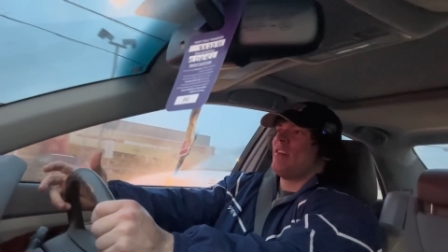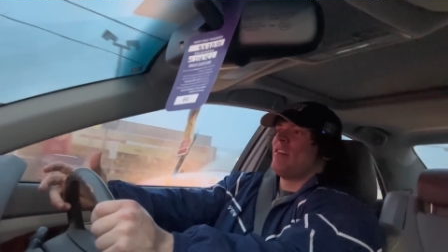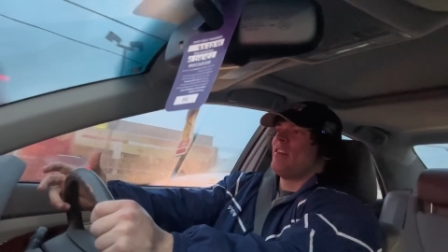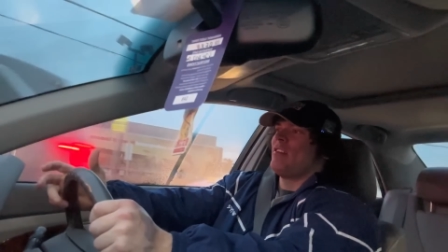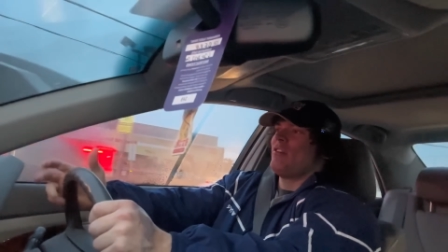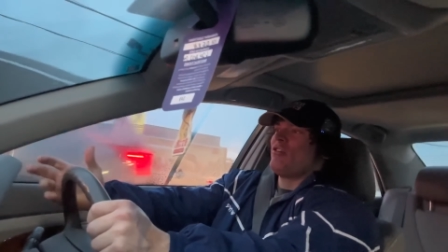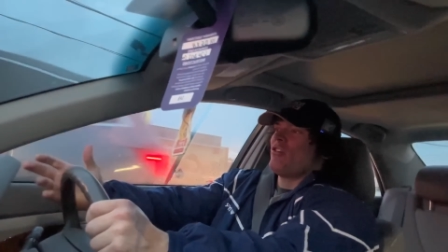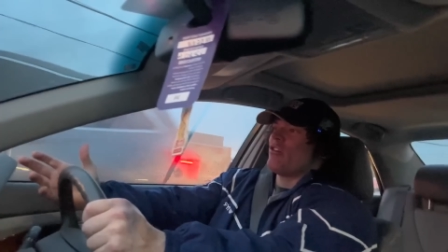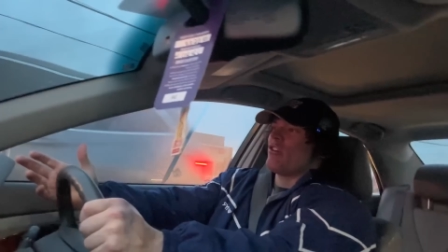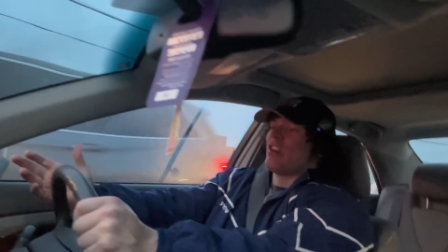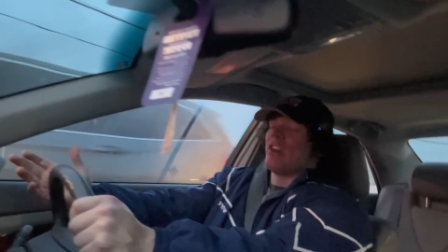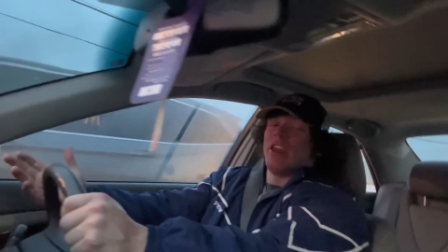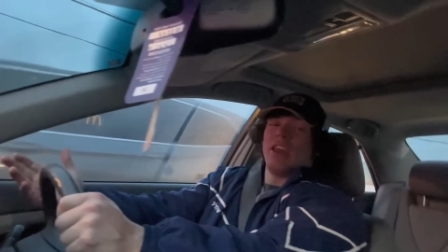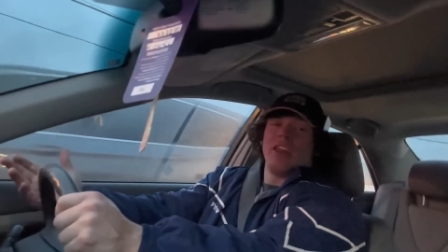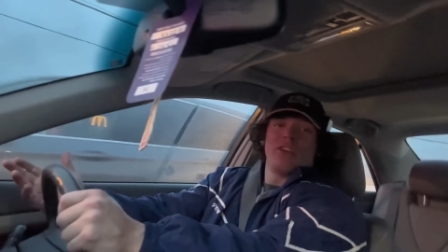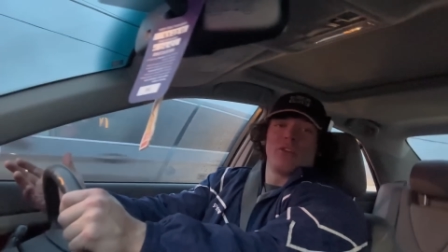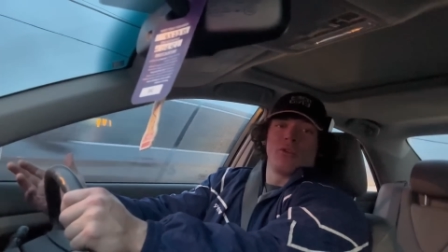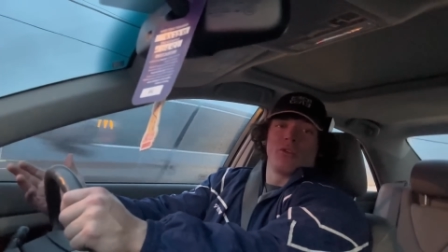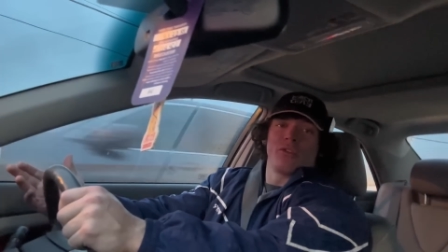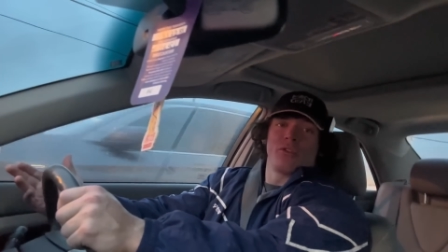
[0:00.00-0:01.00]
It's just going to
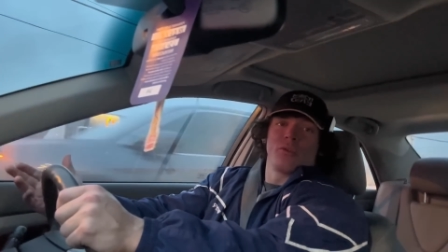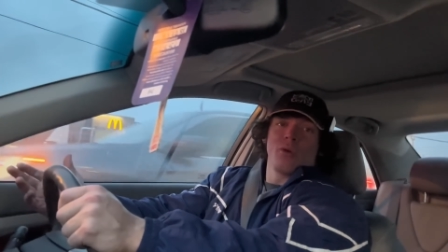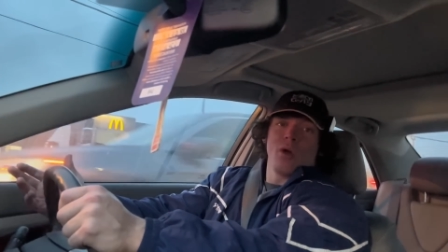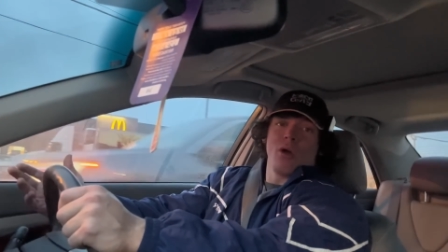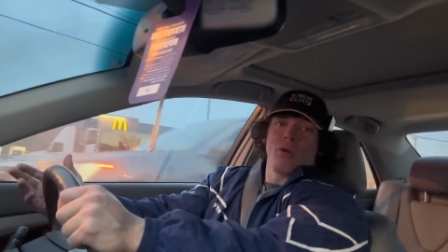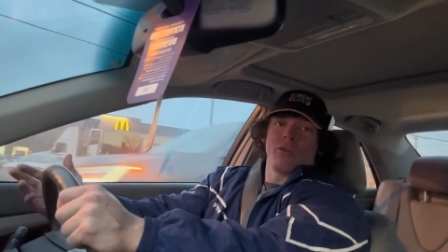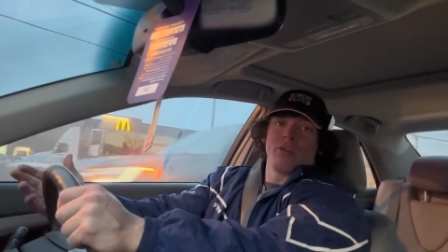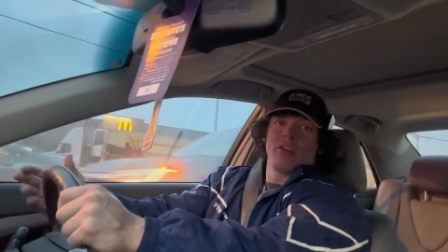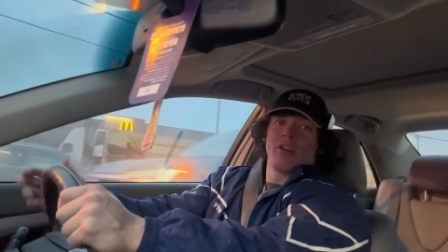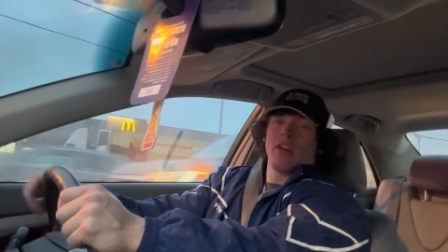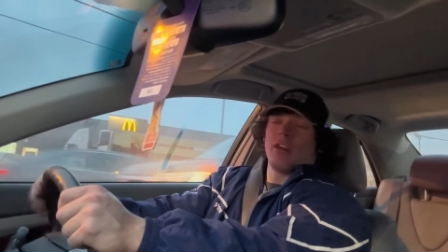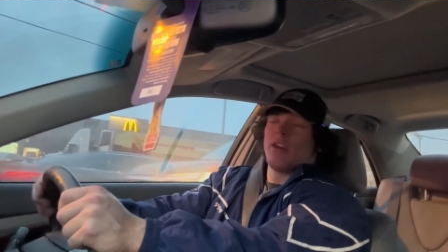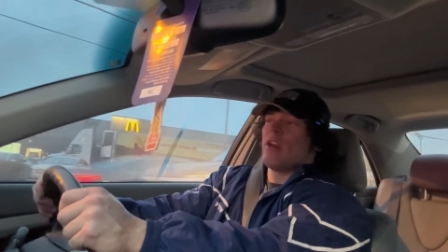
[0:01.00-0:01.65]
hinder his growth.